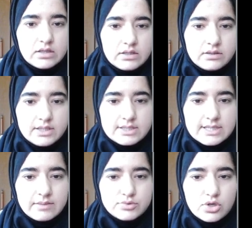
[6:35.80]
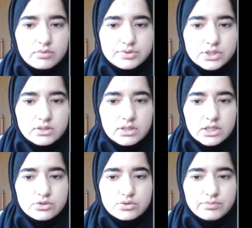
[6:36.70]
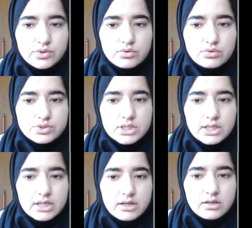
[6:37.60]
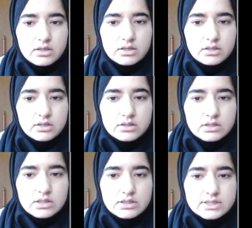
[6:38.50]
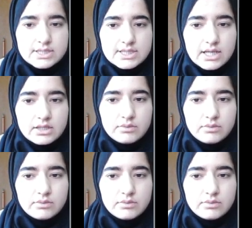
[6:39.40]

This absorption into mucosal layer, intestinal